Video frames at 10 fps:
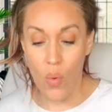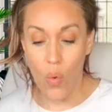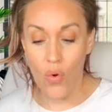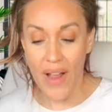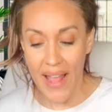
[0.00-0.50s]

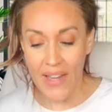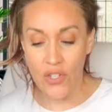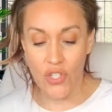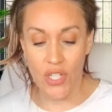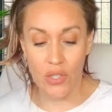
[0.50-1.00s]
or
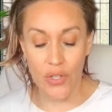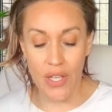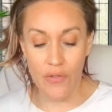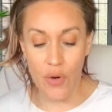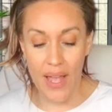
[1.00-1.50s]
energy
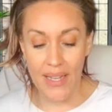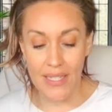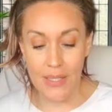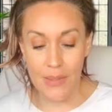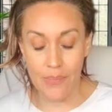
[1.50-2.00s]
looking for
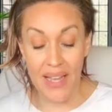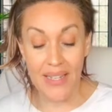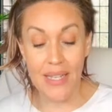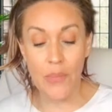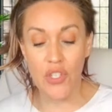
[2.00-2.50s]

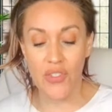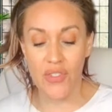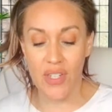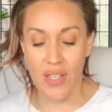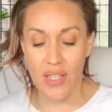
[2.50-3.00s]
exceptions
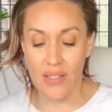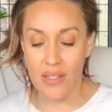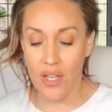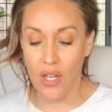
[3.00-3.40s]
to this,